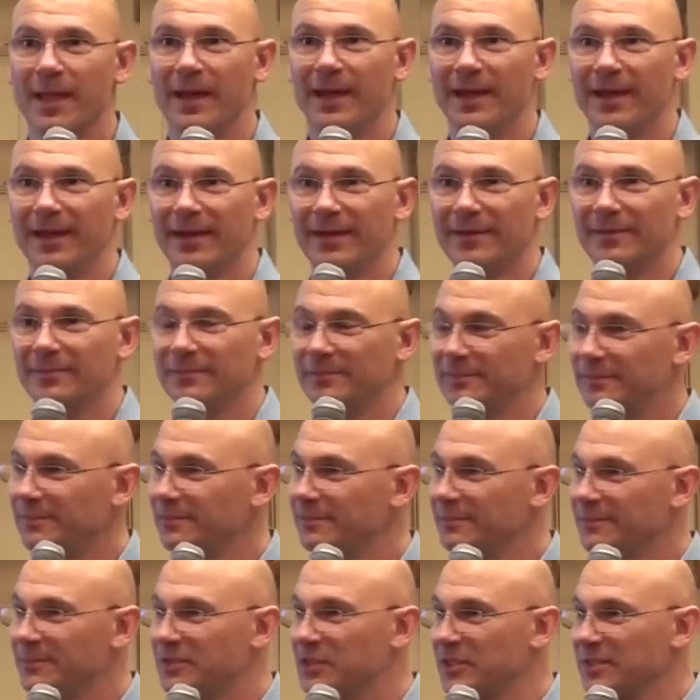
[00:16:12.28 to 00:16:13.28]

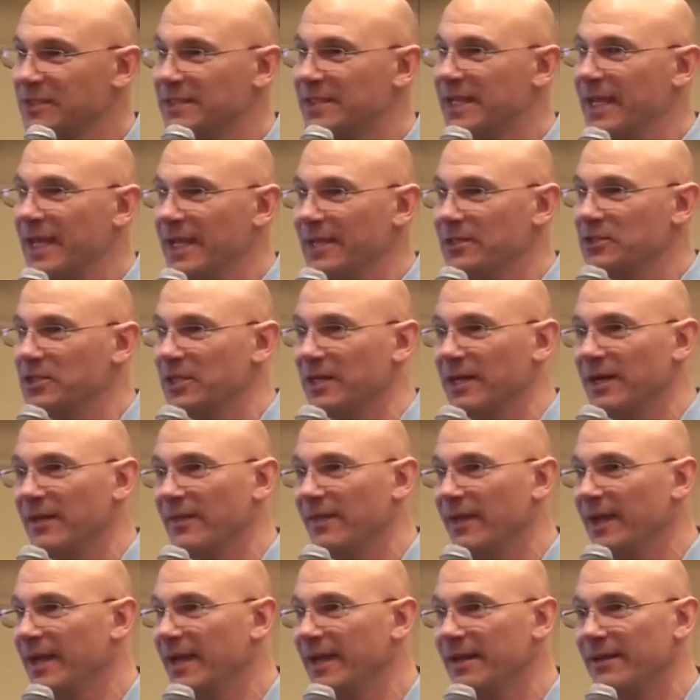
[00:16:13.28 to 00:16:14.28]
and just gauge it
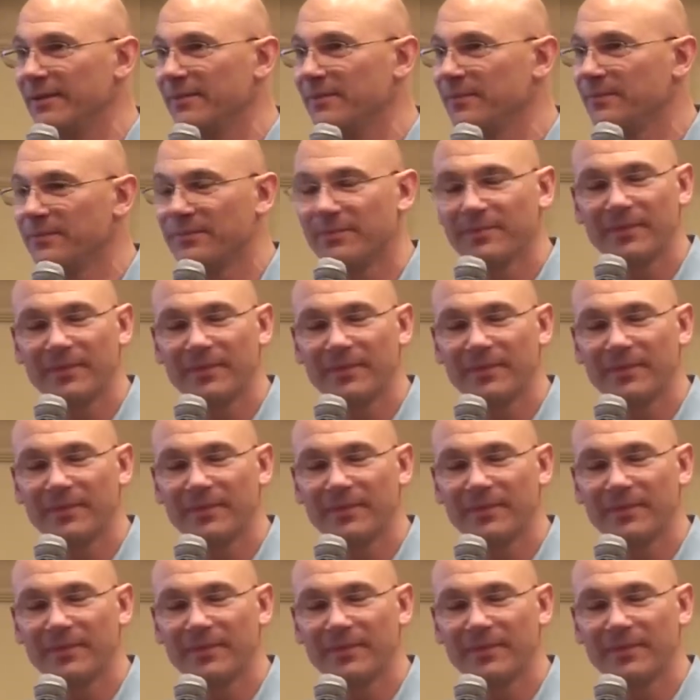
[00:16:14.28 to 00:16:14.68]
on that,